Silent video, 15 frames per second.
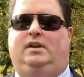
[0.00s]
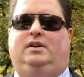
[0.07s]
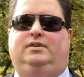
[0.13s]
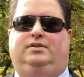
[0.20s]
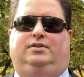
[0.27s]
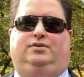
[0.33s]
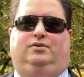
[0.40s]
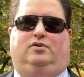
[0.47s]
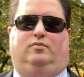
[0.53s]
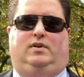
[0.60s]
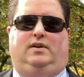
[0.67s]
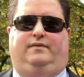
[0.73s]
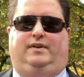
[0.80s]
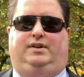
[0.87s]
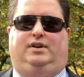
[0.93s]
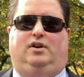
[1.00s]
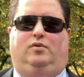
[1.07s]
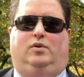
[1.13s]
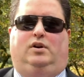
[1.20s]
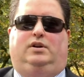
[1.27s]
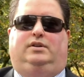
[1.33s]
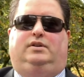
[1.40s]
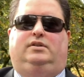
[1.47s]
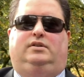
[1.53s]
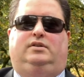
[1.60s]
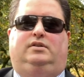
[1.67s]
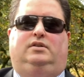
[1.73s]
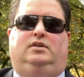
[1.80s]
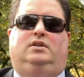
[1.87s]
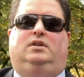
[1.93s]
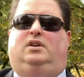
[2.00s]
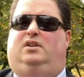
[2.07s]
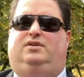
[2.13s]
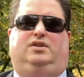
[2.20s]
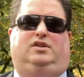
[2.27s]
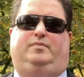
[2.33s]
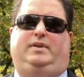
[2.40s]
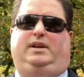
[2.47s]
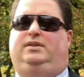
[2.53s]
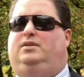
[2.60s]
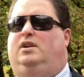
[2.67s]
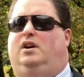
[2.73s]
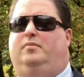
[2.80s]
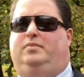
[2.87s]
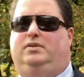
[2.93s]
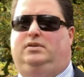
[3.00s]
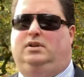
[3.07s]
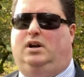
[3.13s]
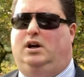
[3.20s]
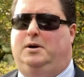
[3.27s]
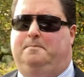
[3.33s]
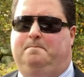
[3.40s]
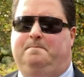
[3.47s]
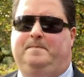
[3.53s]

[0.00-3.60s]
to do all my video work. I just picked up the